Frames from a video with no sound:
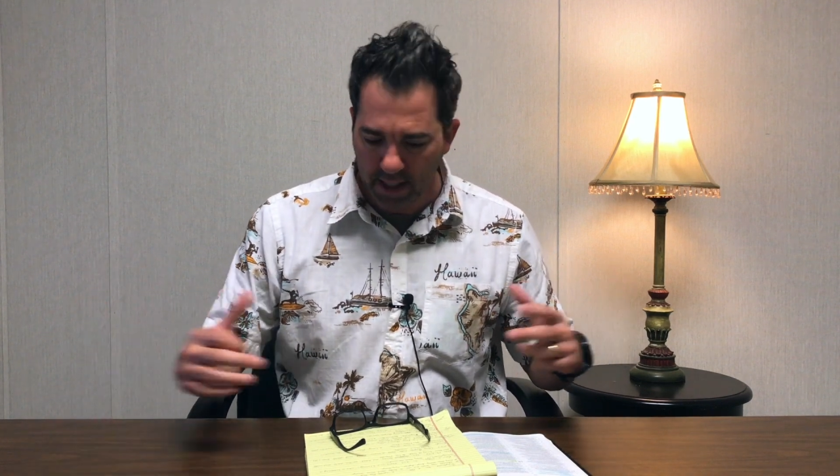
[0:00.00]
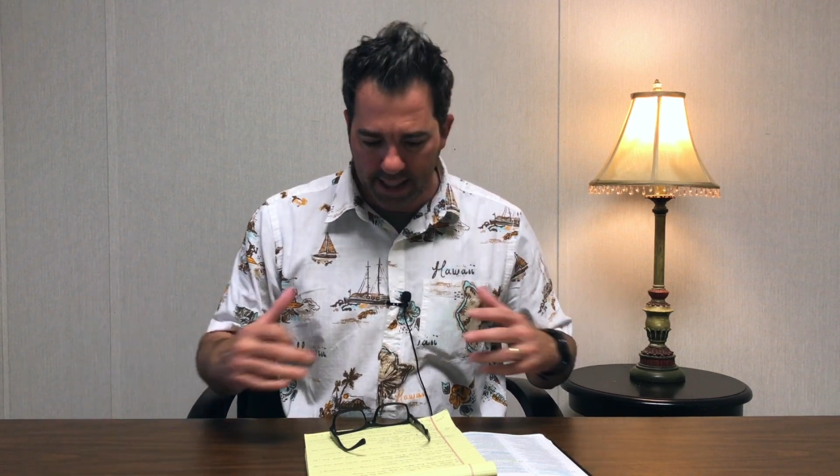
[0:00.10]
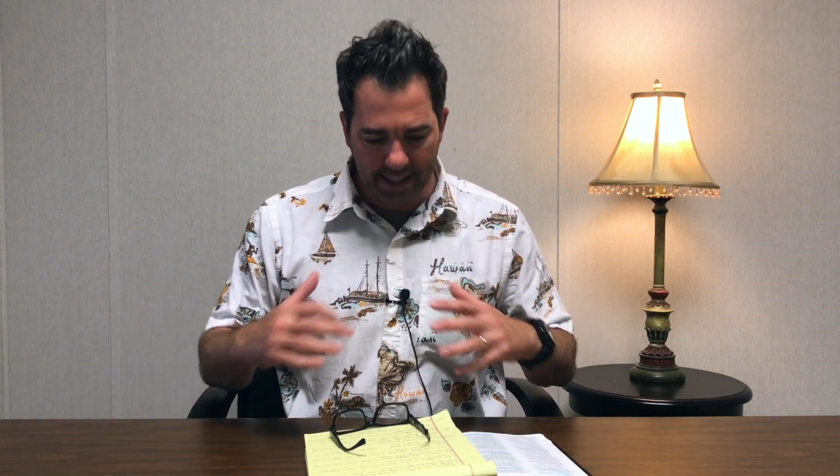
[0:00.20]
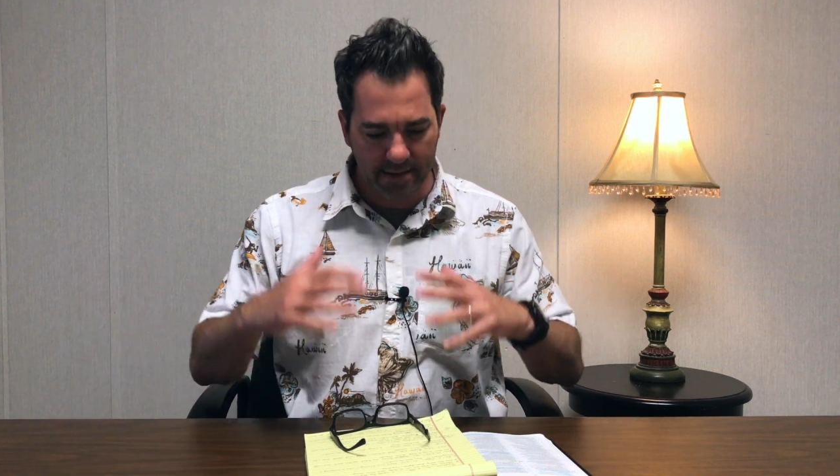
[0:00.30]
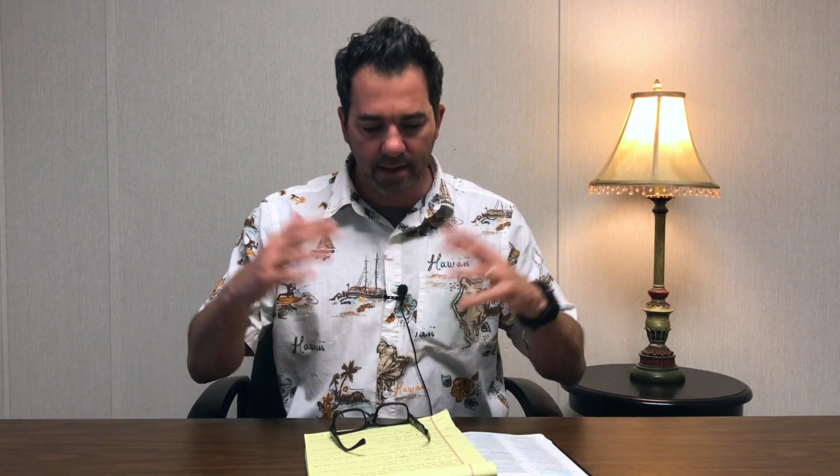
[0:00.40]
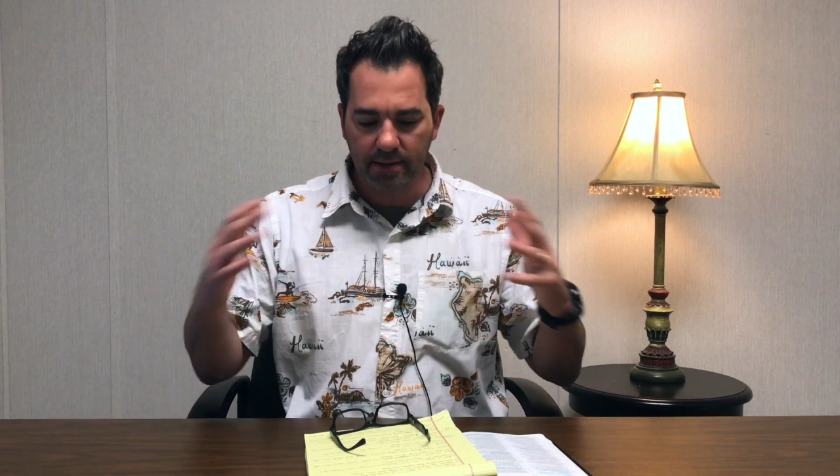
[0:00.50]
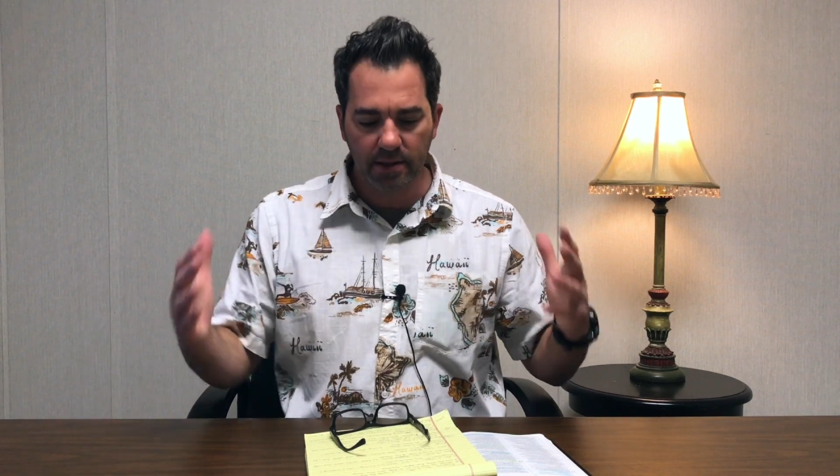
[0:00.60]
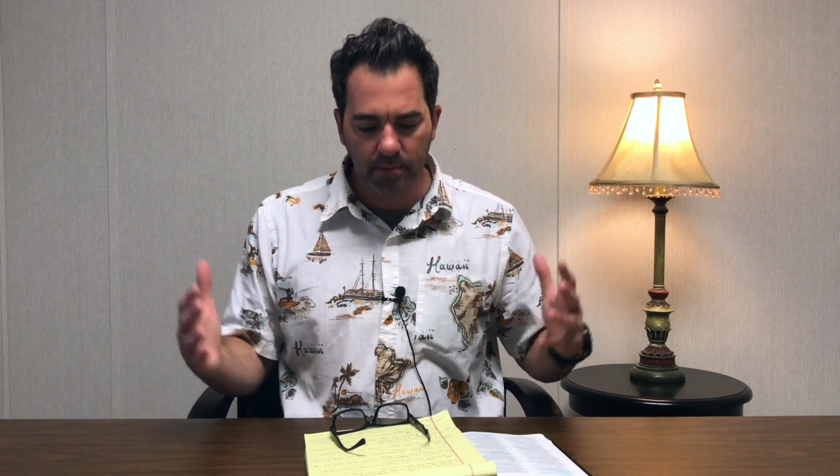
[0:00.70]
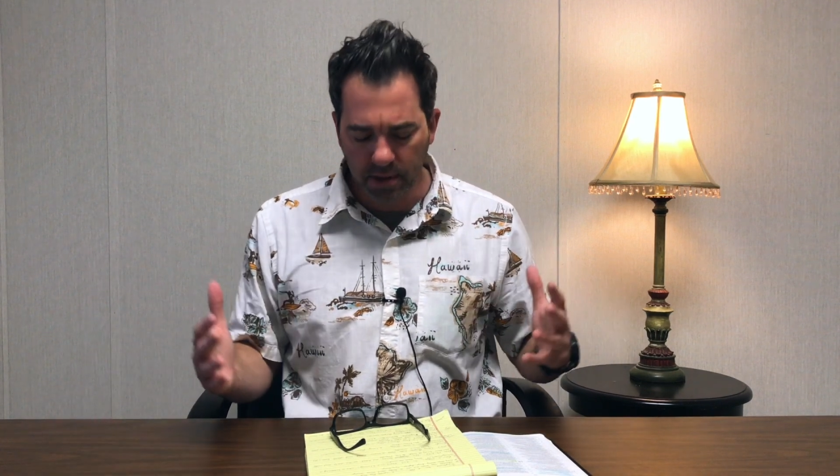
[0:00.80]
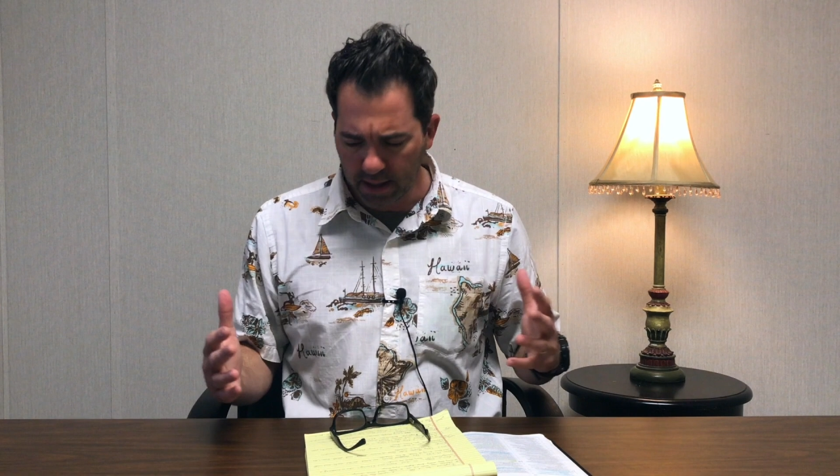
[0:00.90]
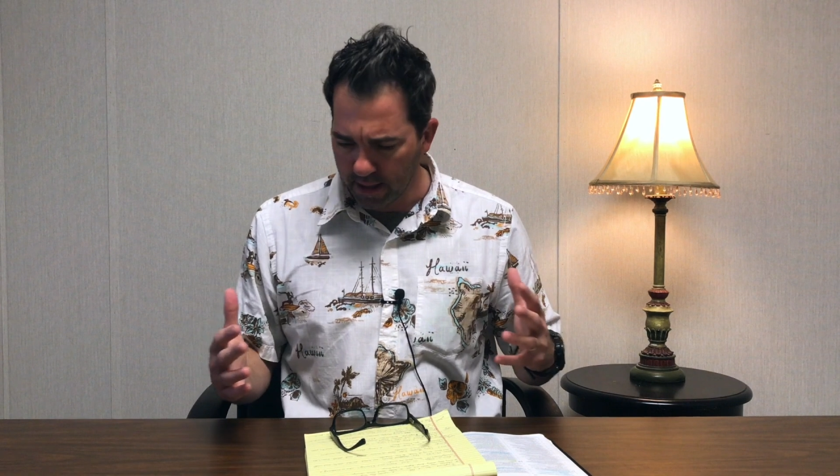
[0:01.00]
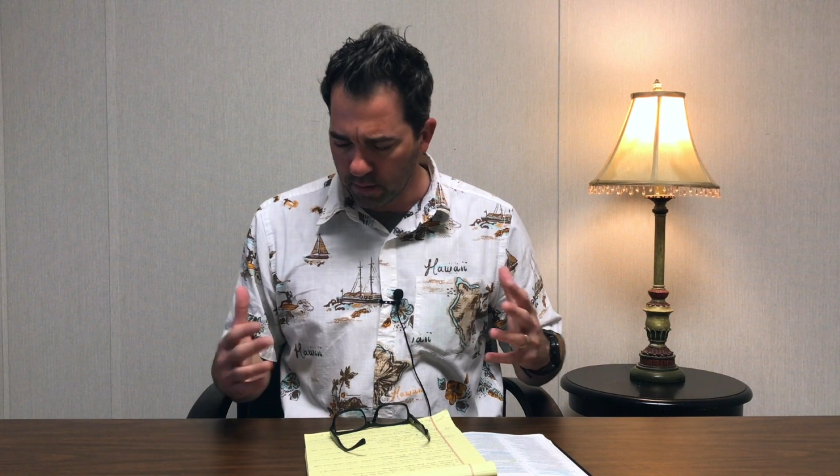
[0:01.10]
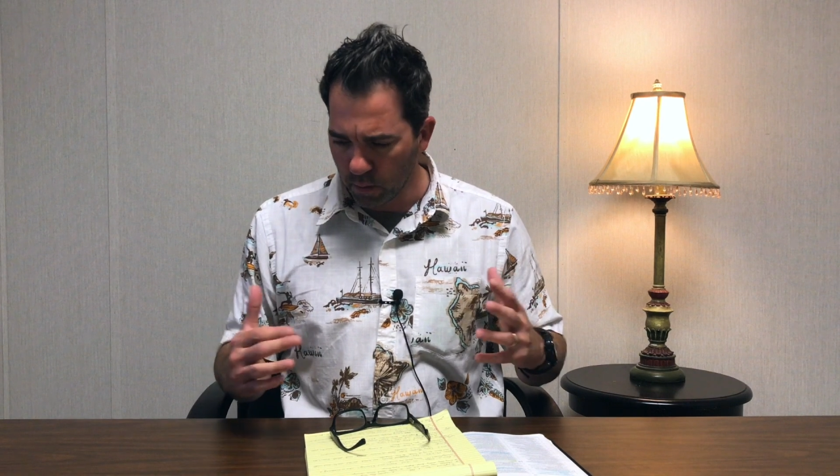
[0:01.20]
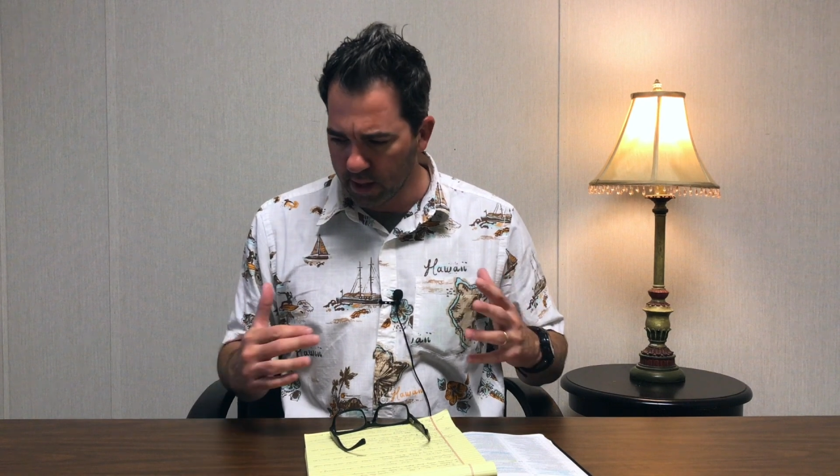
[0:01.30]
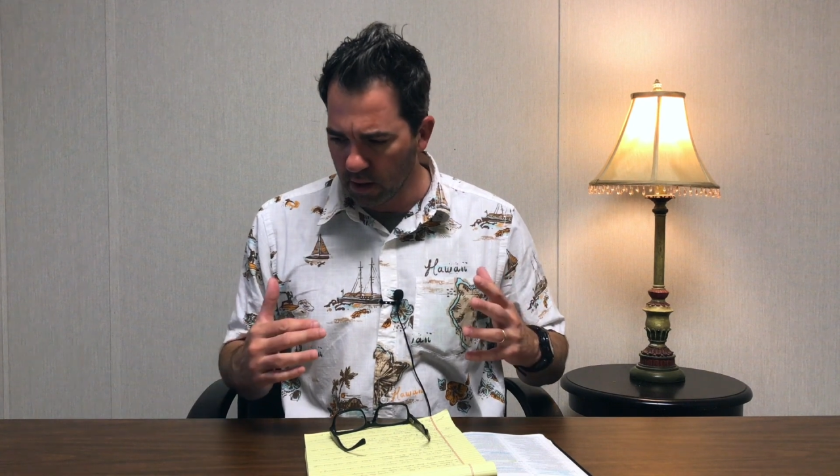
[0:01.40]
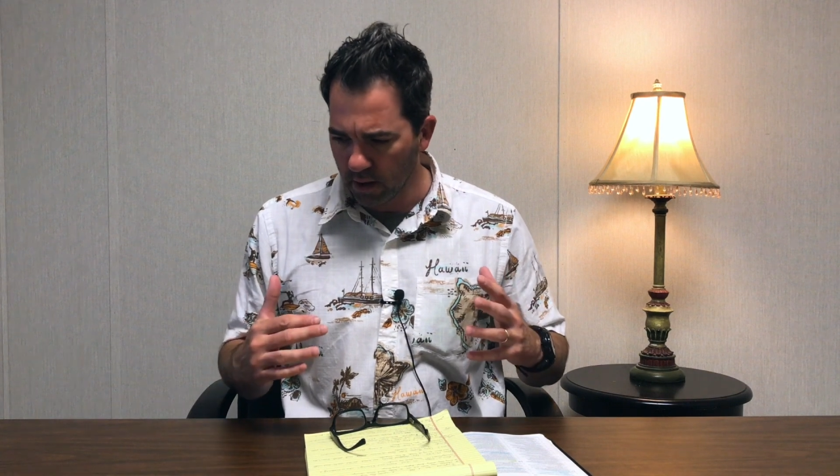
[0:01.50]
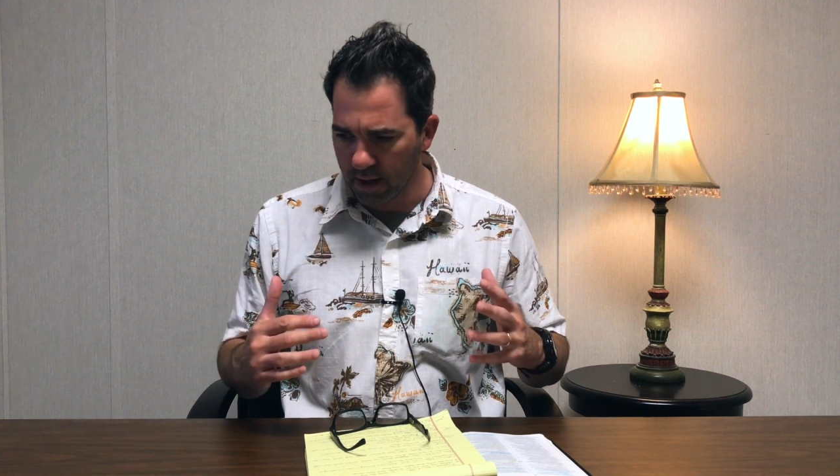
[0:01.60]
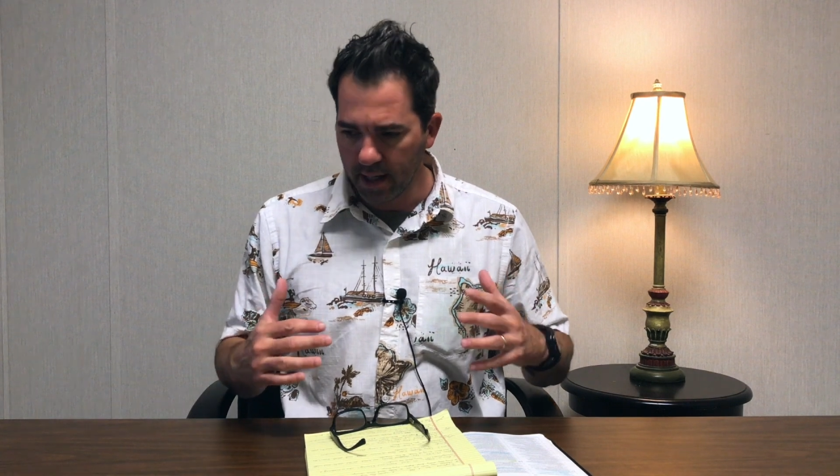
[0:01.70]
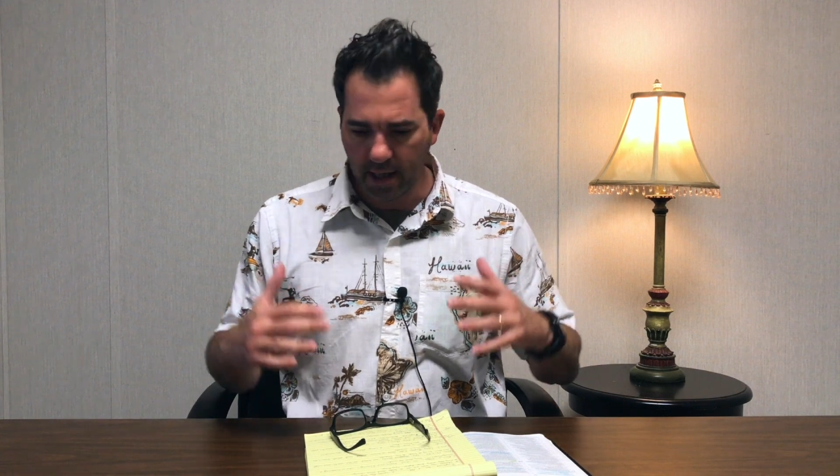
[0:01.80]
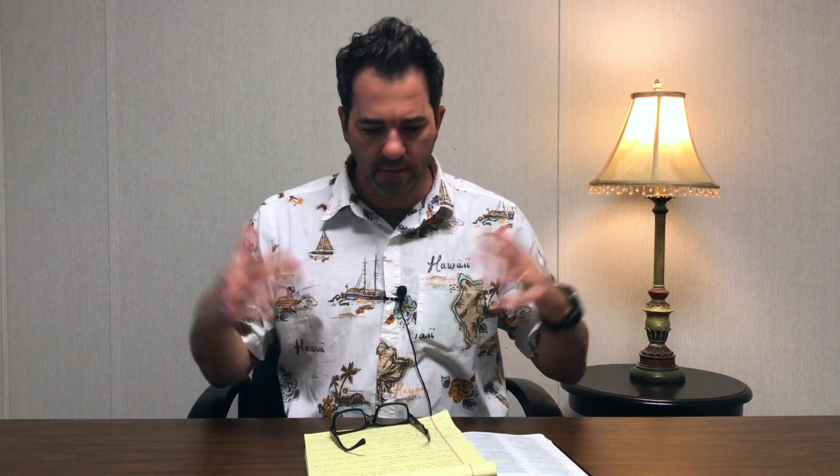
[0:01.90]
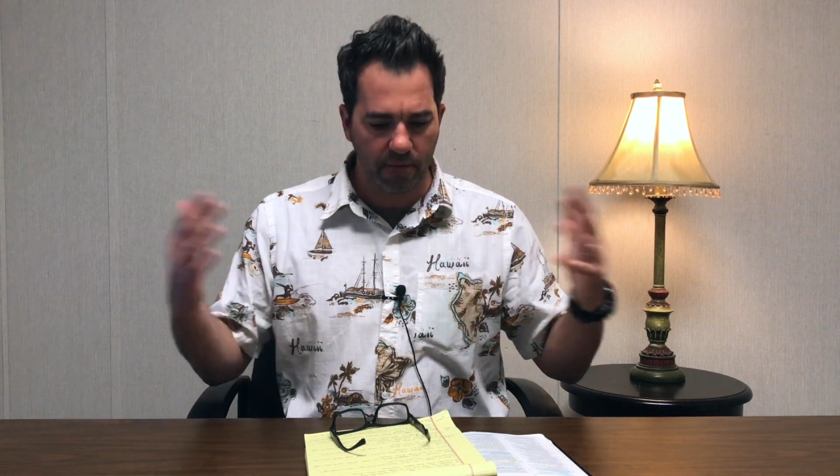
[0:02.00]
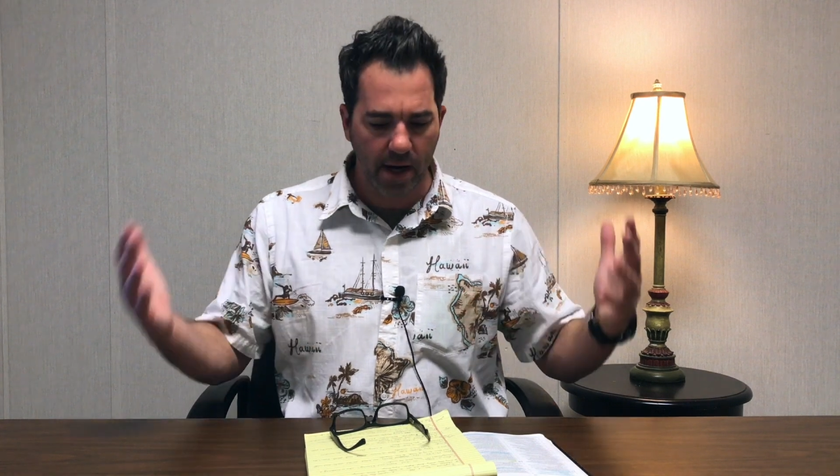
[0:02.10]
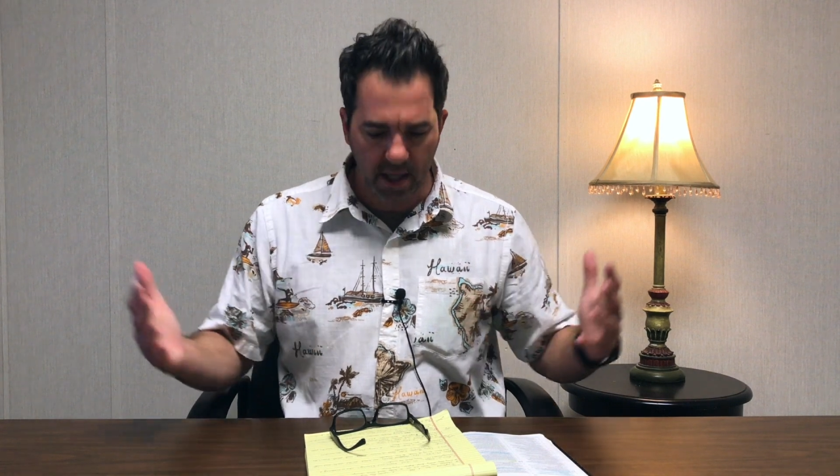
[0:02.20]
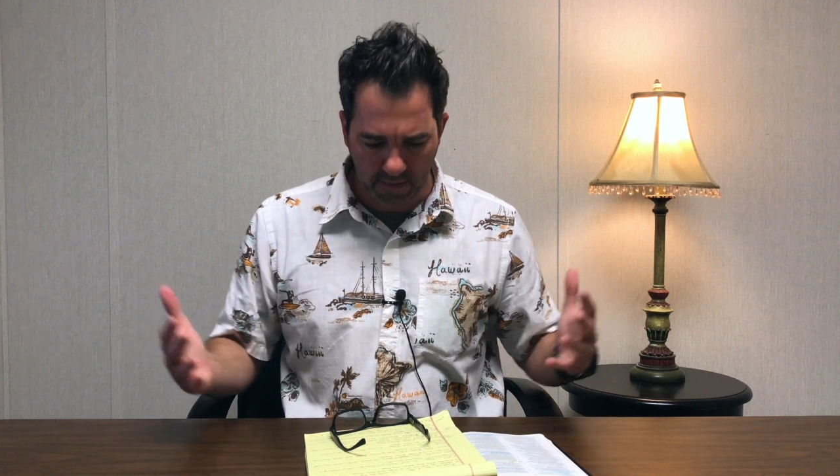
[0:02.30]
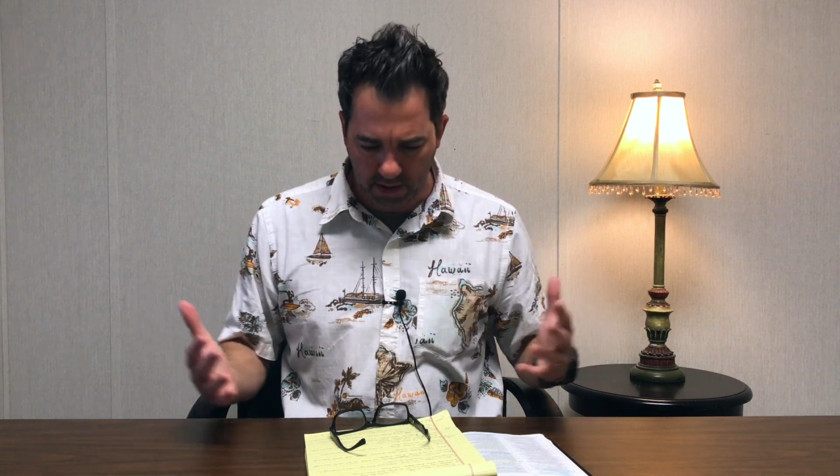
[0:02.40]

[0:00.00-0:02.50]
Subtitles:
It's not something that we are afraid of.